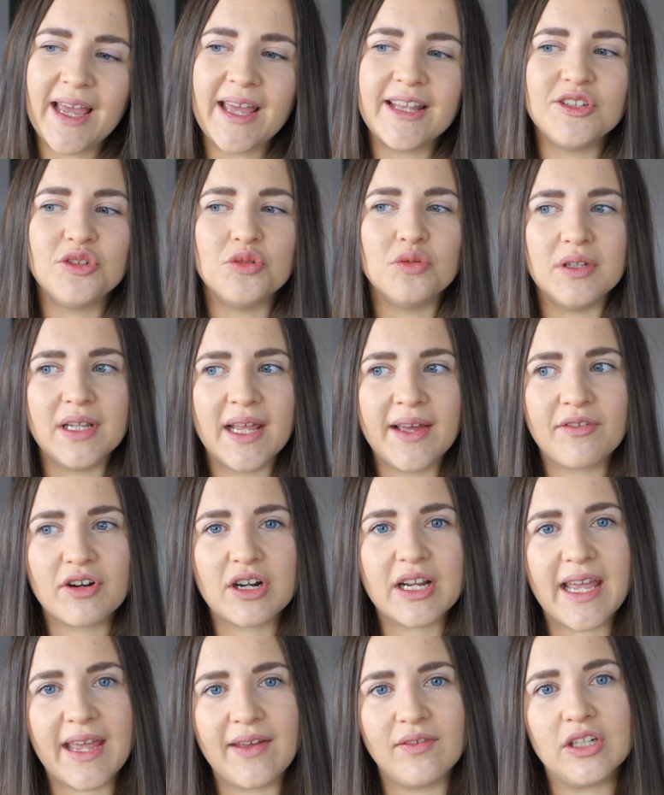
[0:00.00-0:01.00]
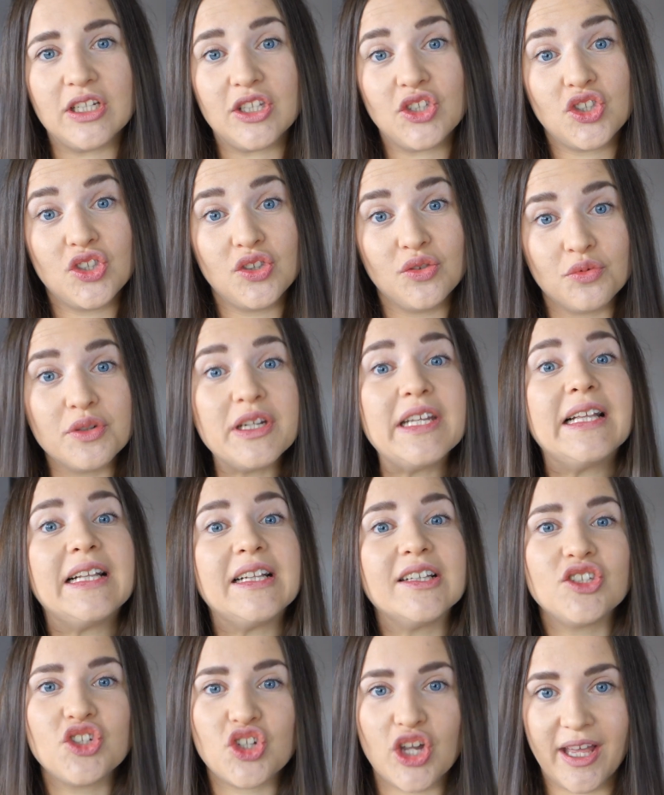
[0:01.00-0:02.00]
and you never gave it a
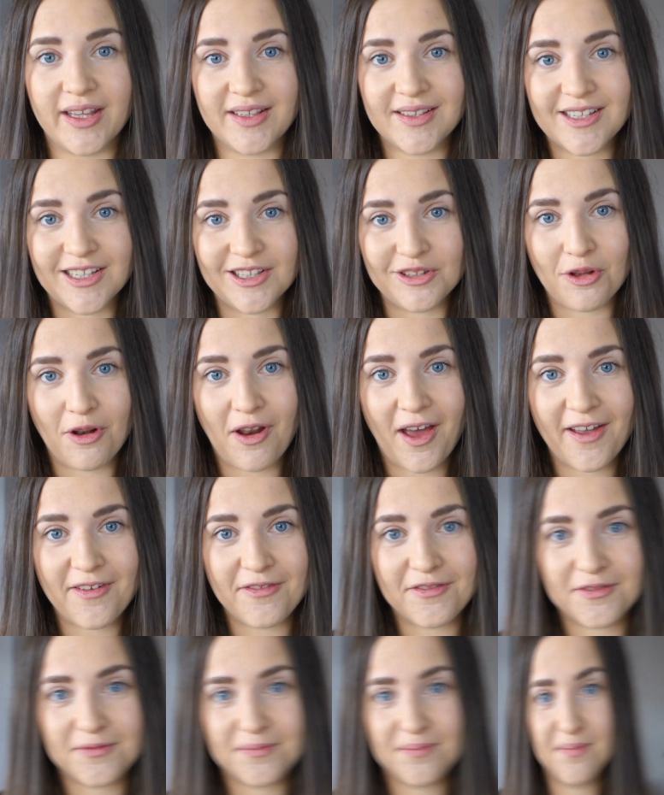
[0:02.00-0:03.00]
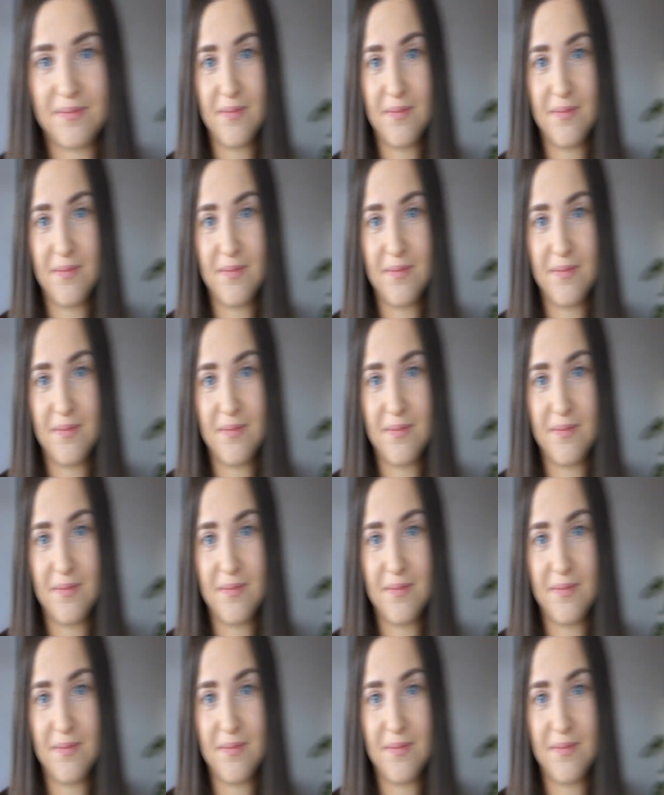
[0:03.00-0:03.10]
real chance in your life.